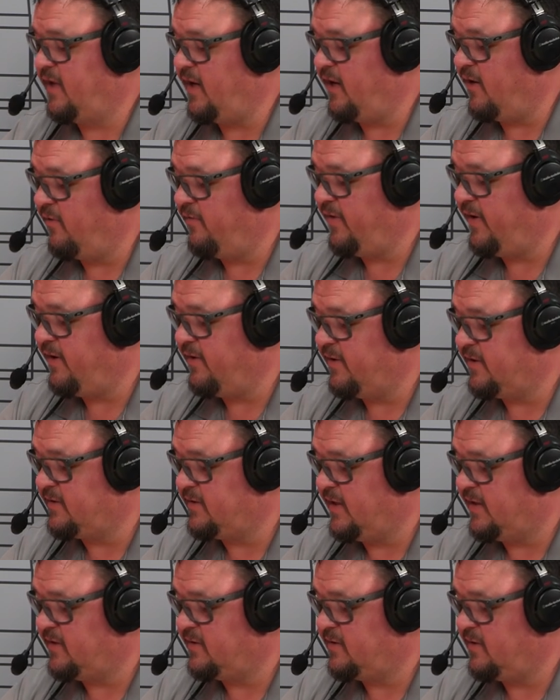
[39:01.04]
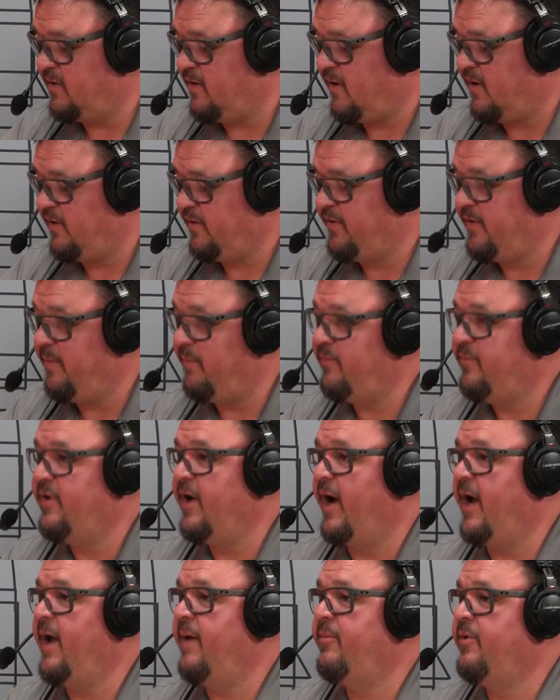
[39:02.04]
And then over here it says all di
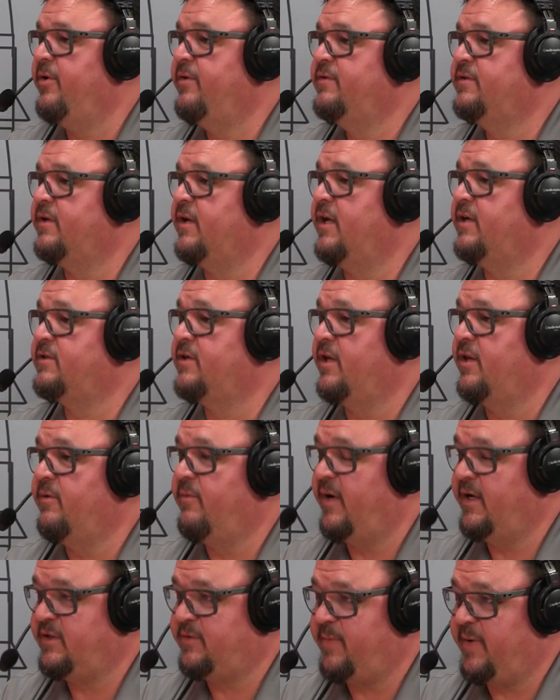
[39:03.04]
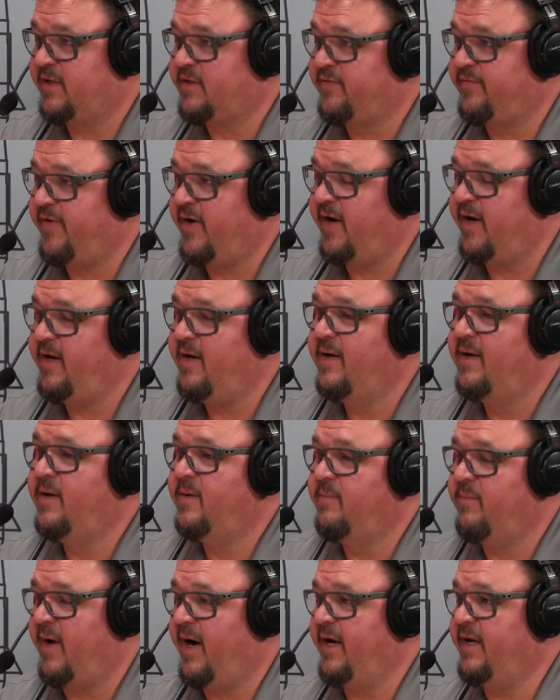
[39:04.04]
diameters, unless otherwise specified,
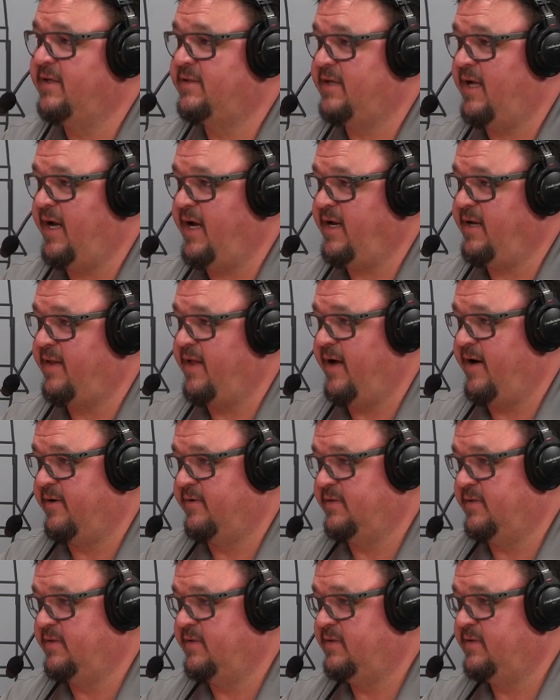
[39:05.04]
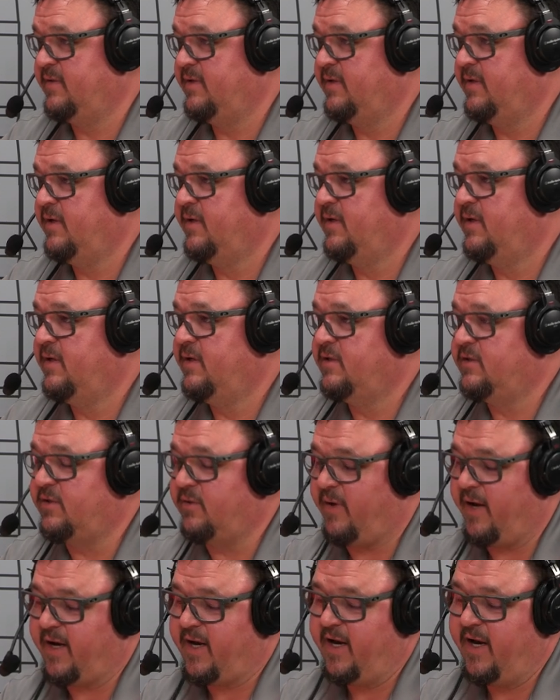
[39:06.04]
minus eight thousandths.
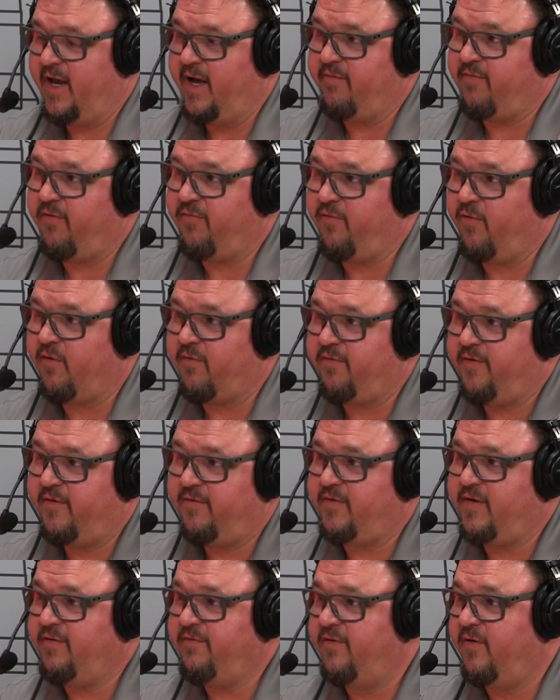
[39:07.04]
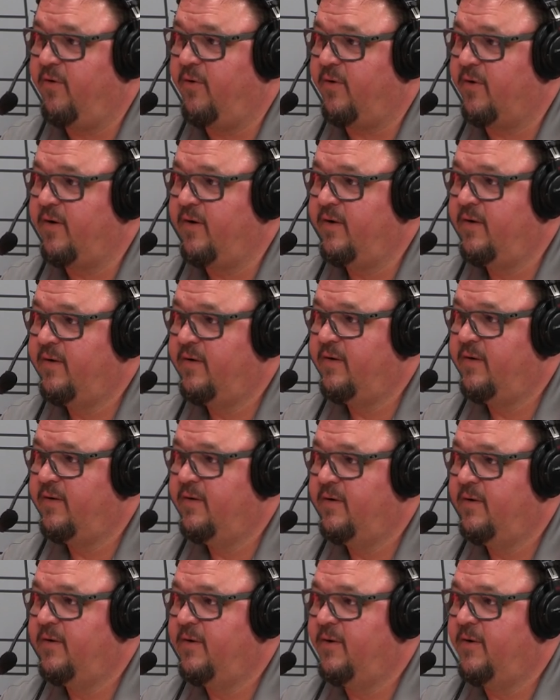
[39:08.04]
So I can have a four fifty-four,
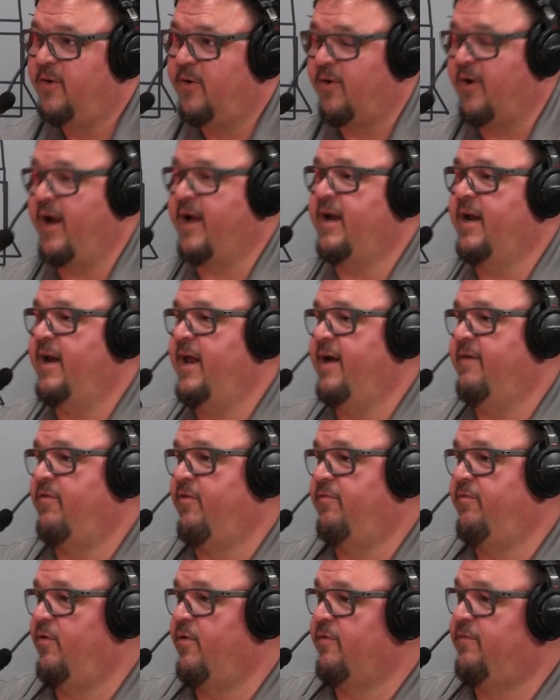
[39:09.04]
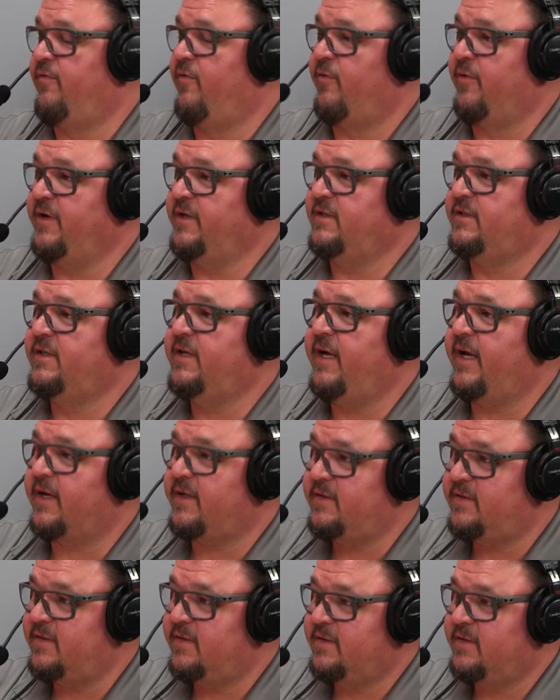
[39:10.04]
or I can have a four
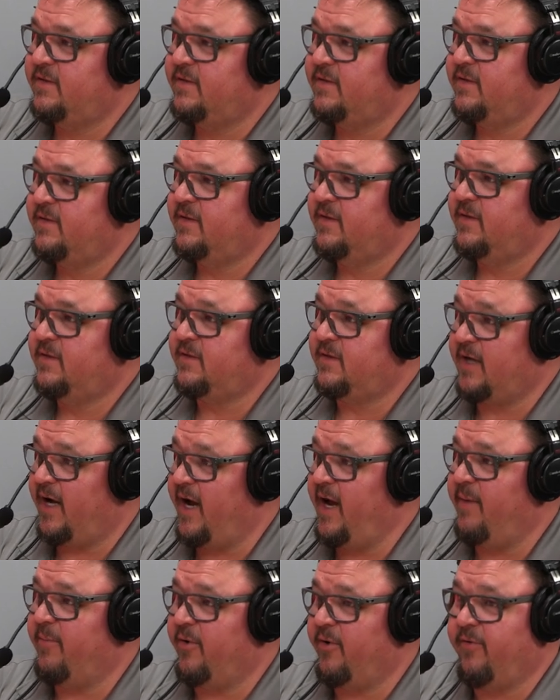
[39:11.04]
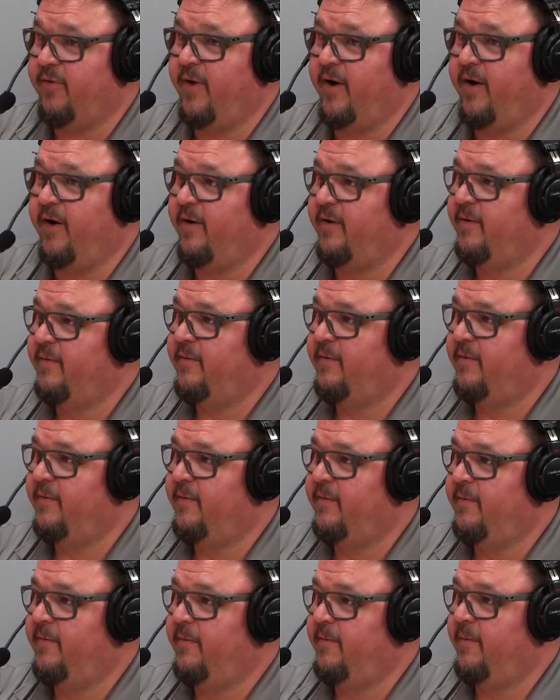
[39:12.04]
forty-six diameter there
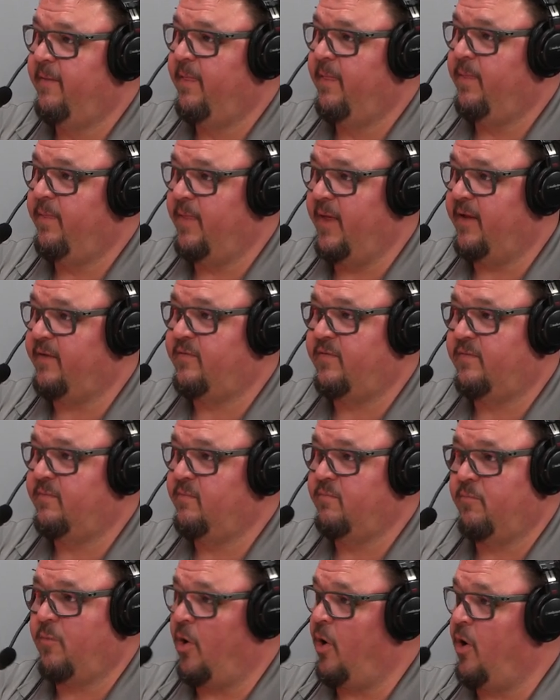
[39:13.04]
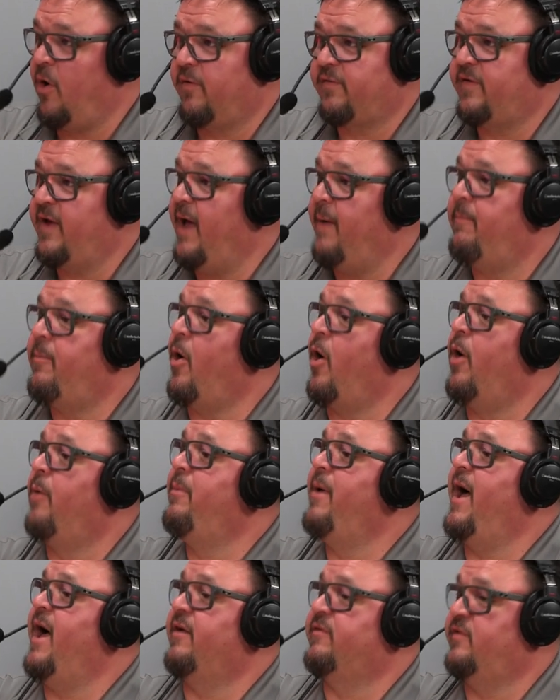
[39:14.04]
that's all set, all
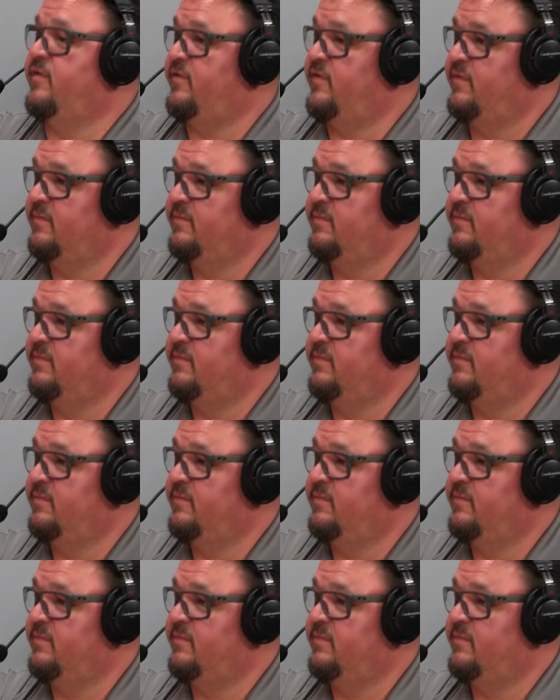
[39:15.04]
passes.